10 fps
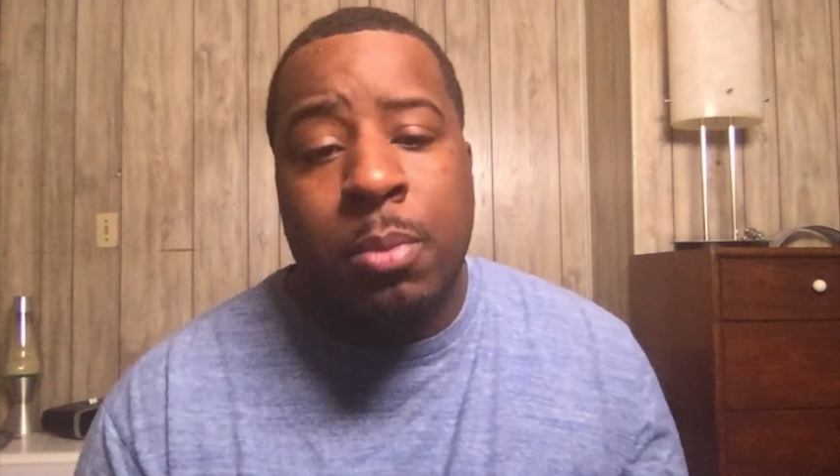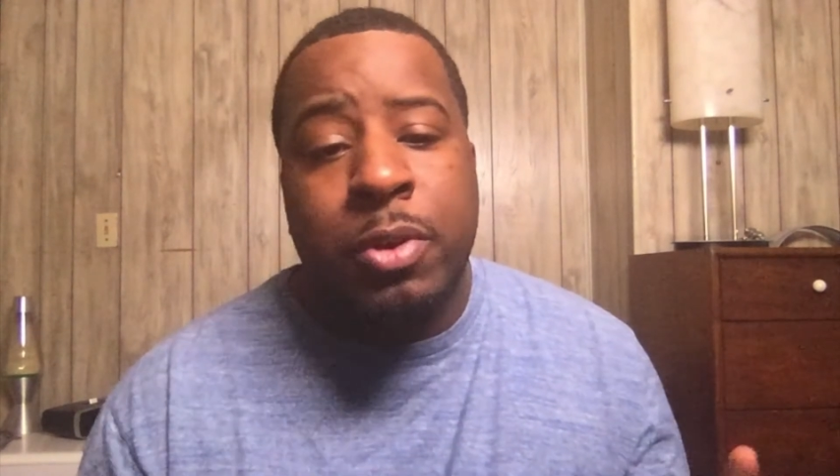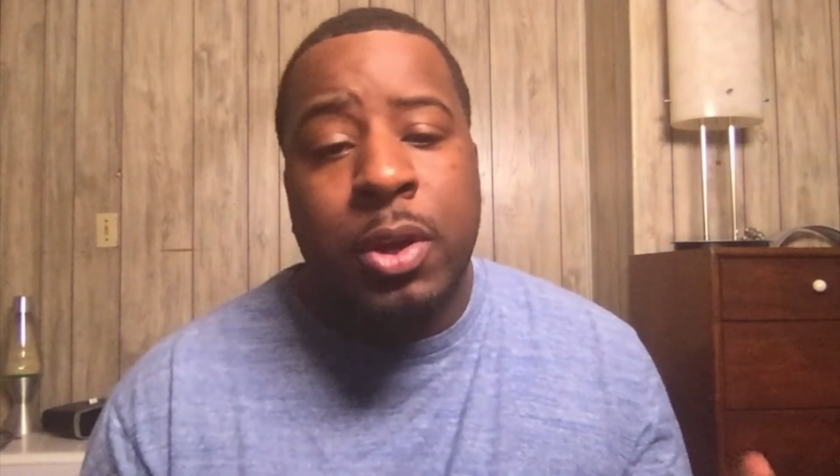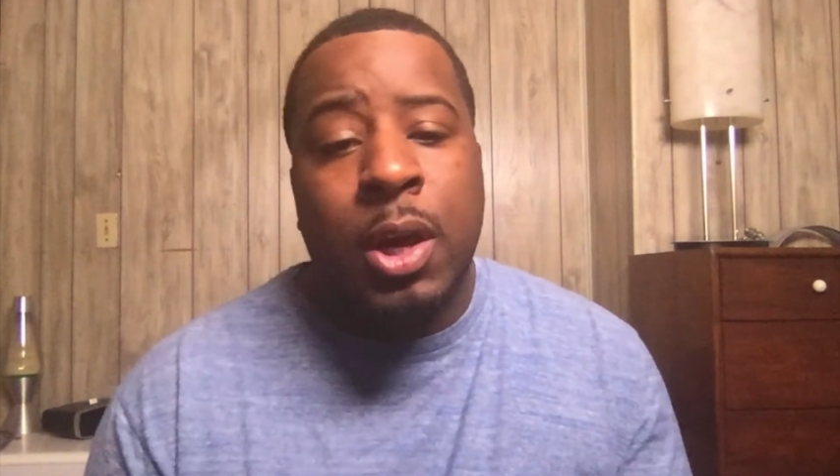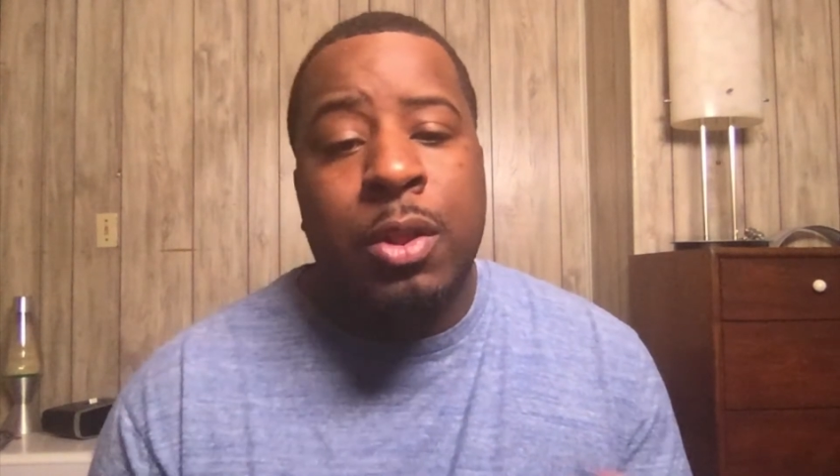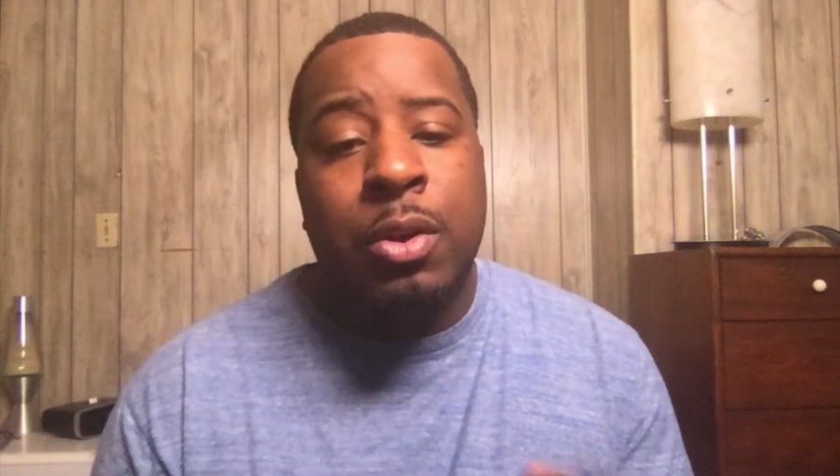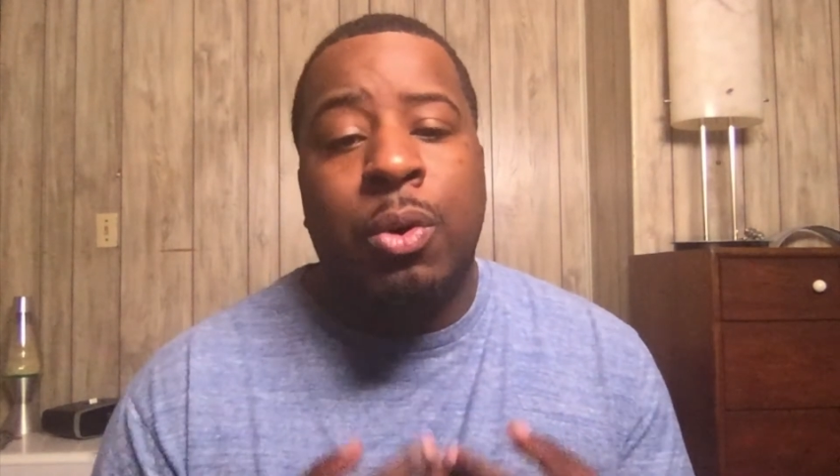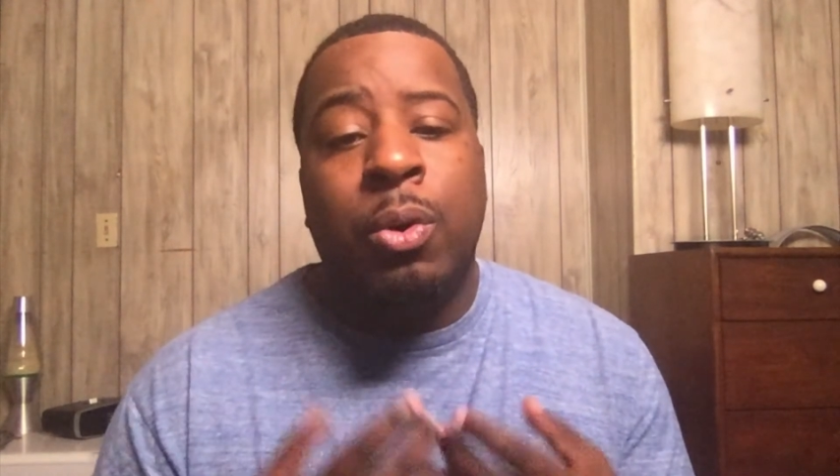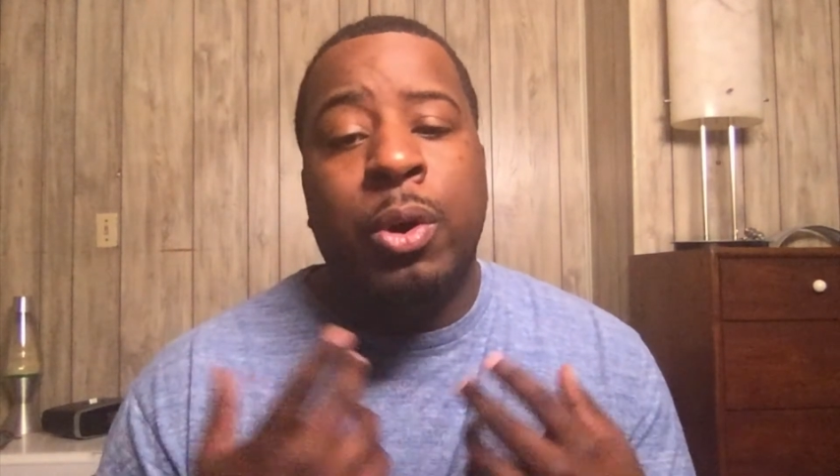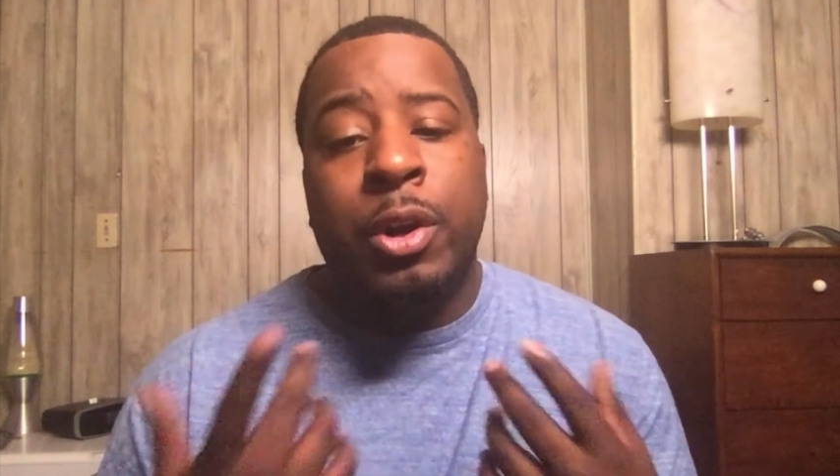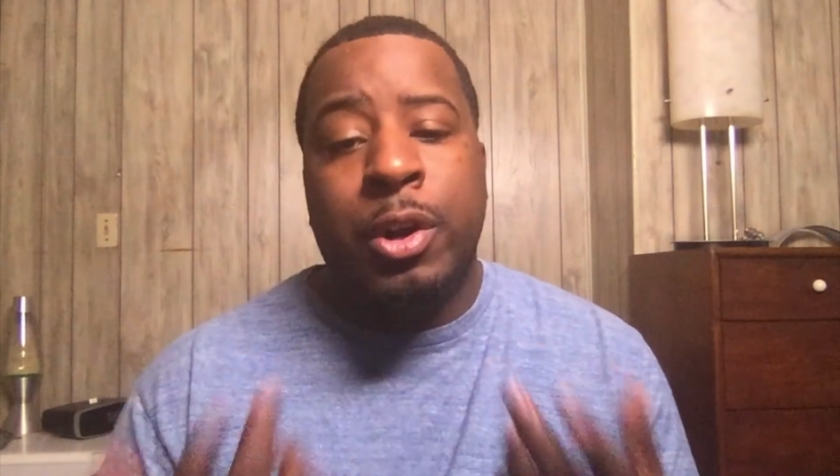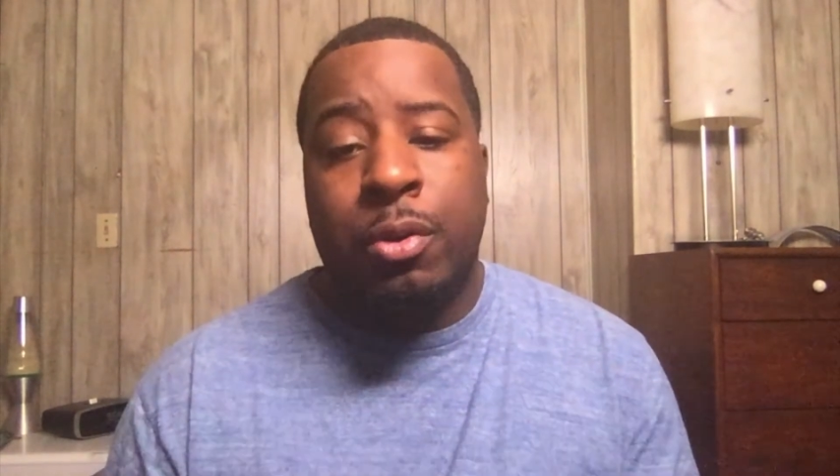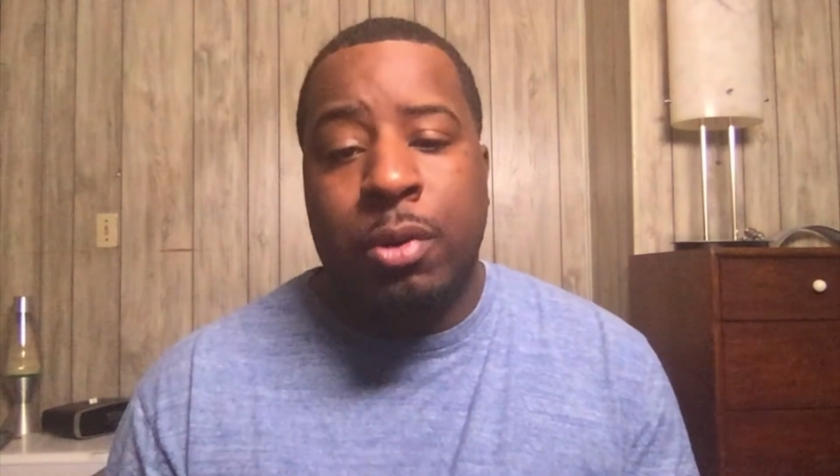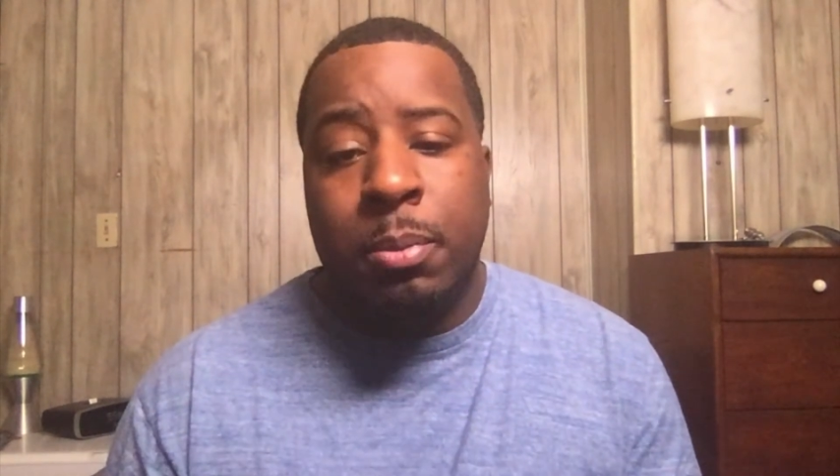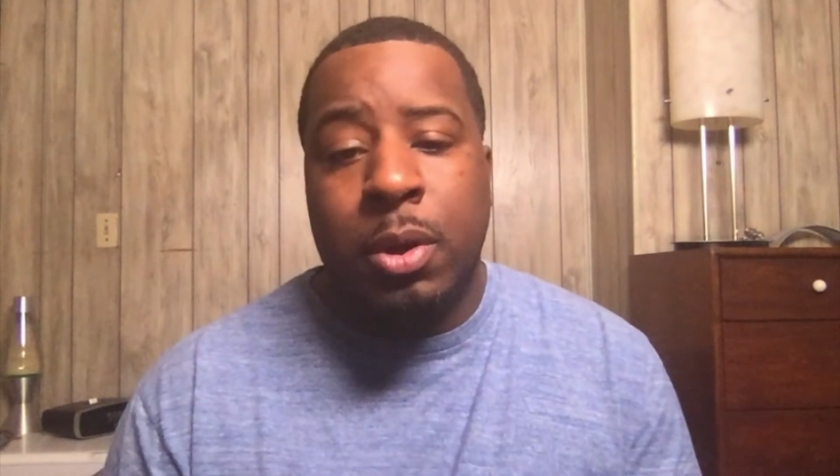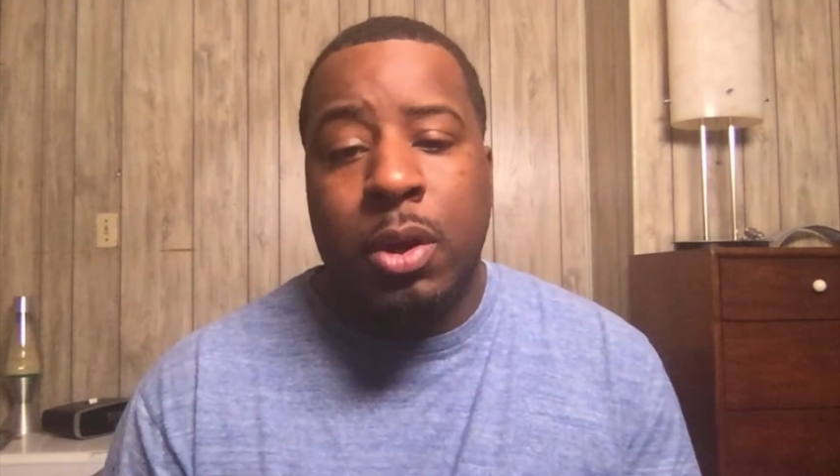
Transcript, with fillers: together on an agreement.